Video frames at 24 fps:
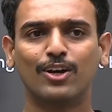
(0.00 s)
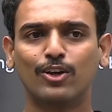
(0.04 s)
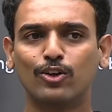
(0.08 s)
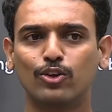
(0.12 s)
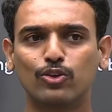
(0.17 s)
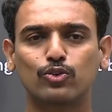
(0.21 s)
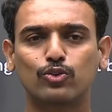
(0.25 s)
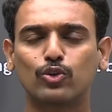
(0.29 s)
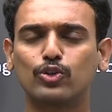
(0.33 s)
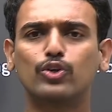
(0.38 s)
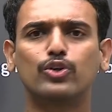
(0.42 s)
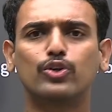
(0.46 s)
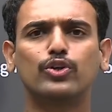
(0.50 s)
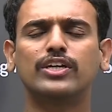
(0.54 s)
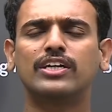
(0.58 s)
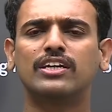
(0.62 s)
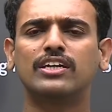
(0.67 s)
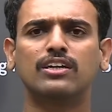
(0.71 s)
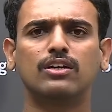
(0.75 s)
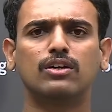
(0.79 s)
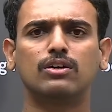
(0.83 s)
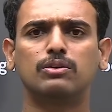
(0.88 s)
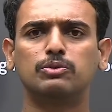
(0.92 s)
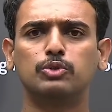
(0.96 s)
So you
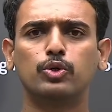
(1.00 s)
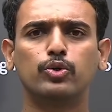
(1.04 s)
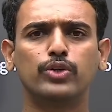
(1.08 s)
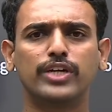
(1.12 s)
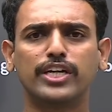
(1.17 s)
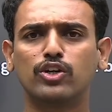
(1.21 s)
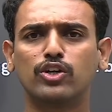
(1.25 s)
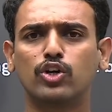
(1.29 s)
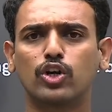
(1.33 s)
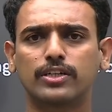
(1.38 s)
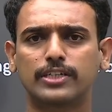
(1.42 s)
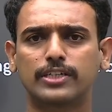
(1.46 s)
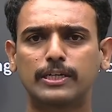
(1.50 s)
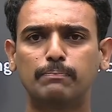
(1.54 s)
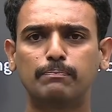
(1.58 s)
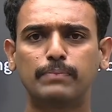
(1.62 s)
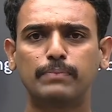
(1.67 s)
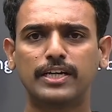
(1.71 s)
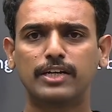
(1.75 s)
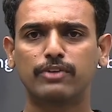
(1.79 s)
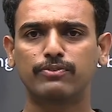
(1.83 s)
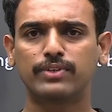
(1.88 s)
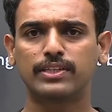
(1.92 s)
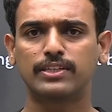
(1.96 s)
need not
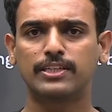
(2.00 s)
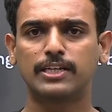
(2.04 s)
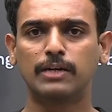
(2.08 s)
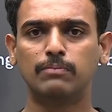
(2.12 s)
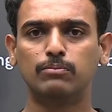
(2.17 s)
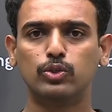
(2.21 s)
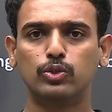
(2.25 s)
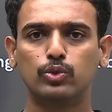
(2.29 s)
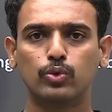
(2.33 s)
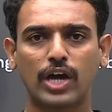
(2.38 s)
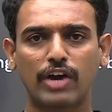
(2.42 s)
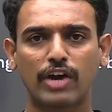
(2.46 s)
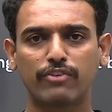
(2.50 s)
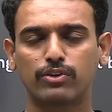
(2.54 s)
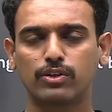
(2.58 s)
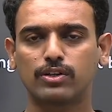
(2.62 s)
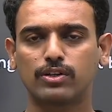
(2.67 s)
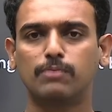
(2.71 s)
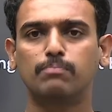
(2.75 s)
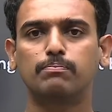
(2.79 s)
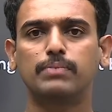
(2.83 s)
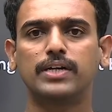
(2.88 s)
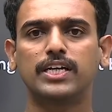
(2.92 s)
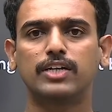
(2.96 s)
compete with them. You have to
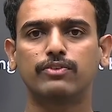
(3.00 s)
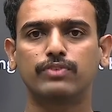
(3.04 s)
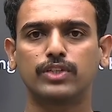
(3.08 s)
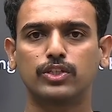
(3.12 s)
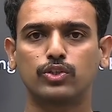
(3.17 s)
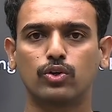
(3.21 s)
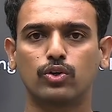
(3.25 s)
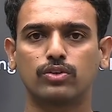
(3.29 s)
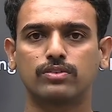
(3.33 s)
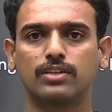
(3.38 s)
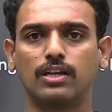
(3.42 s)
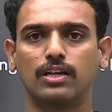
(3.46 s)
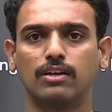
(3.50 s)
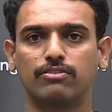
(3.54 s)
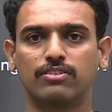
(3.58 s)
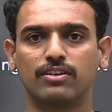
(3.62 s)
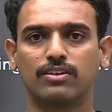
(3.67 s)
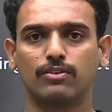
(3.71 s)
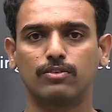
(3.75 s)
compete with yourself.